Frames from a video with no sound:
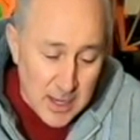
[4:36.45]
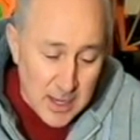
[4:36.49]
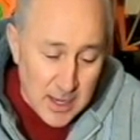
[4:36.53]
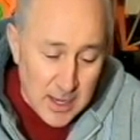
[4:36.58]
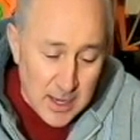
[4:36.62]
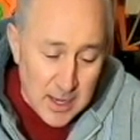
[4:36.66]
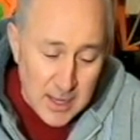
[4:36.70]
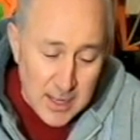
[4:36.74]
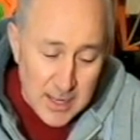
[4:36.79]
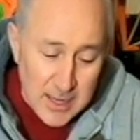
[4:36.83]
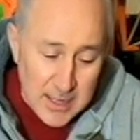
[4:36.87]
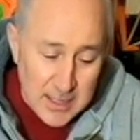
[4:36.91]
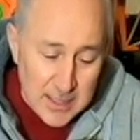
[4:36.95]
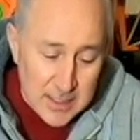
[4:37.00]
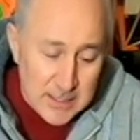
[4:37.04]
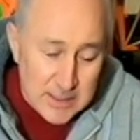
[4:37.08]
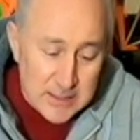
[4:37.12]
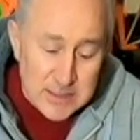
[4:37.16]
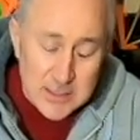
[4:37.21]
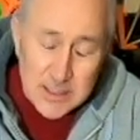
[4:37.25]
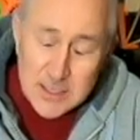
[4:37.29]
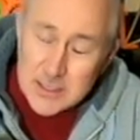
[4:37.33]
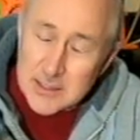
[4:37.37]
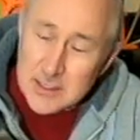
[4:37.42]
And
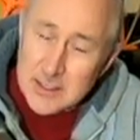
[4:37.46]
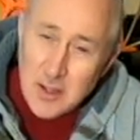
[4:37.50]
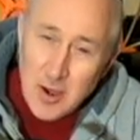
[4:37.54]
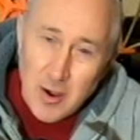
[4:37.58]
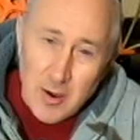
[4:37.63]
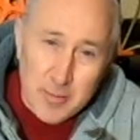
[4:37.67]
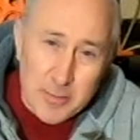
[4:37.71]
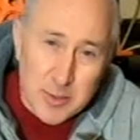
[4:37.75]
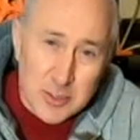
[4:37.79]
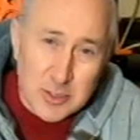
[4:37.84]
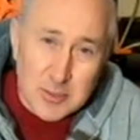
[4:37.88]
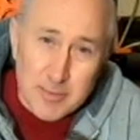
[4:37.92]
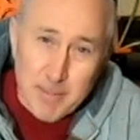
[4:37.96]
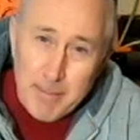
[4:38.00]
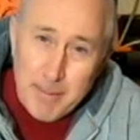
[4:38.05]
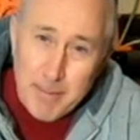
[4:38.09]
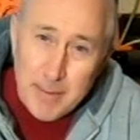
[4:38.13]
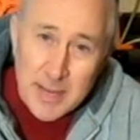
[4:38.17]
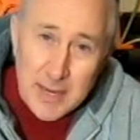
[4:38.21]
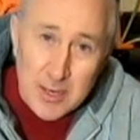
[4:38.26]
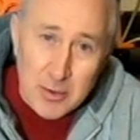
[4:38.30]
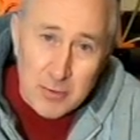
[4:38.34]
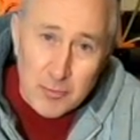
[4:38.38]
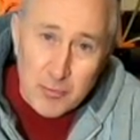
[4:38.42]
these things almost
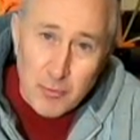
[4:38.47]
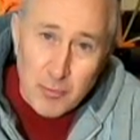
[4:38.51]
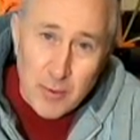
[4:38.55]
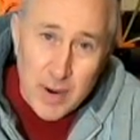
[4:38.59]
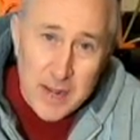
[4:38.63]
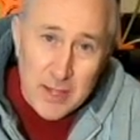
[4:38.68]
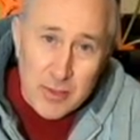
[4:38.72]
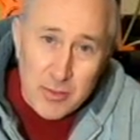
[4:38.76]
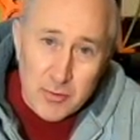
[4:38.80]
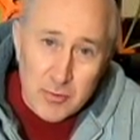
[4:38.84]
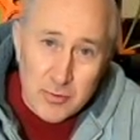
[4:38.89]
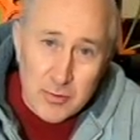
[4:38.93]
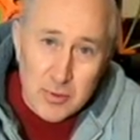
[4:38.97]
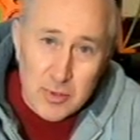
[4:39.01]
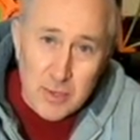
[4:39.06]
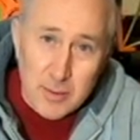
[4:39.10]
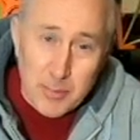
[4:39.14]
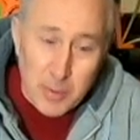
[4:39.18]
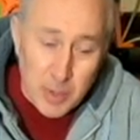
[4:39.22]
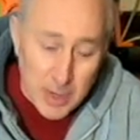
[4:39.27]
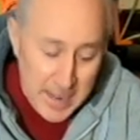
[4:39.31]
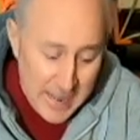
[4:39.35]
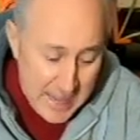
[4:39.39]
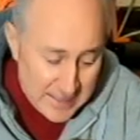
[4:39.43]
melt right through the
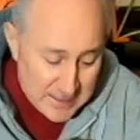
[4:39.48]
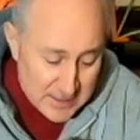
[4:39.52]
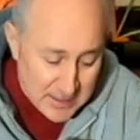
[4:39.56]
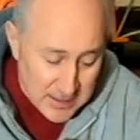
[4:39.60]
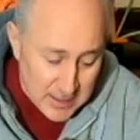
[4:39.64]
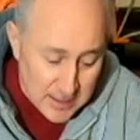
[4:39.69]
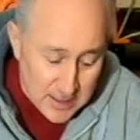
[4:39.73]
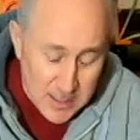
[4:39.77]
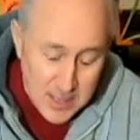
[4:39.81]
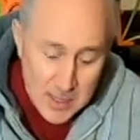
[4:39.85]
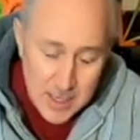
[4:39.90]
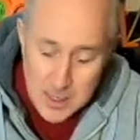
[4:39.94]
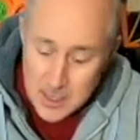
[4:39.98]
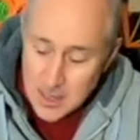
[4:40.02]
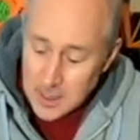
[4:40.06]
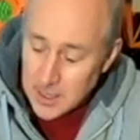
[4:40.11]
plastic.